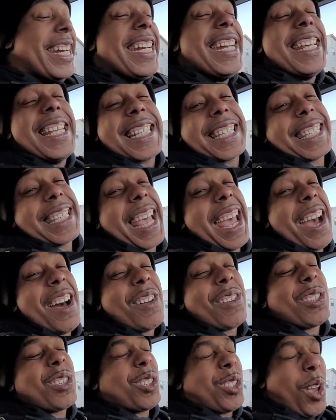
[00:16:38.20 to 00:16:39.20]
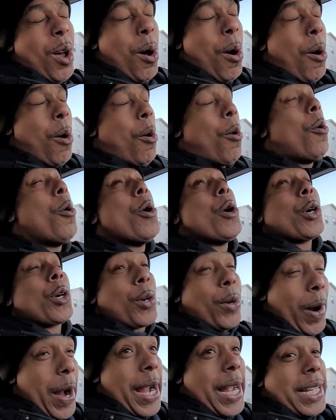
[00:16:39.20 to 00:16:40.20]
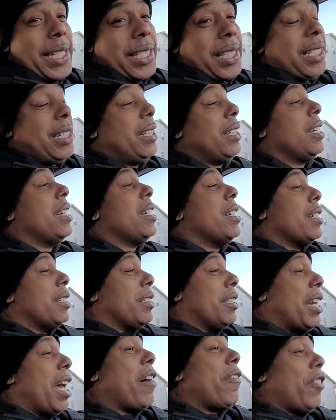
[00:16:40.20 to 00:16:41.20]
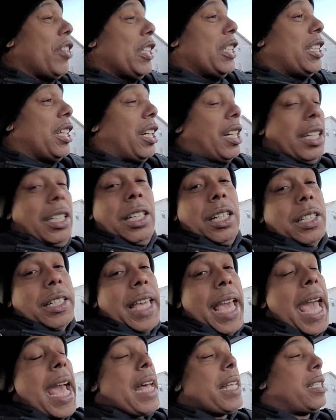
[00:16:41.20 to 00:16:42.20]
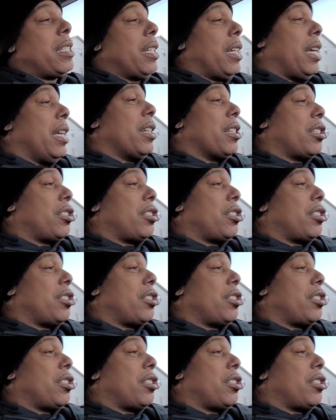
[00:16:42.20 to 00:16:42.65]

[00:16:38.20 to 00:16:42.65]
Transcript: and it sounds so crazy. Definitely took a little gas to get it